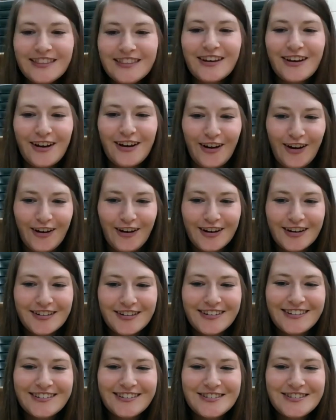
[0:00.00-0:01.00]
in the
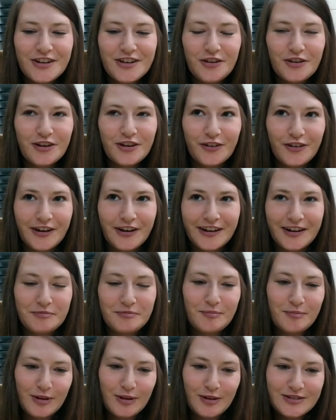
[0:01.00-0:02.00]
car, so you can crank up
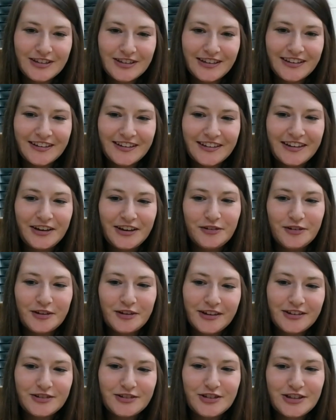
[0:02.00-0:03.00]
the music and then you
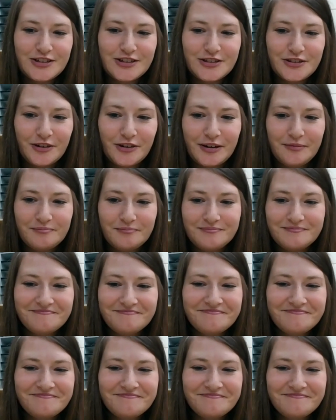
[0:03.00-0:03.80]
can just scream.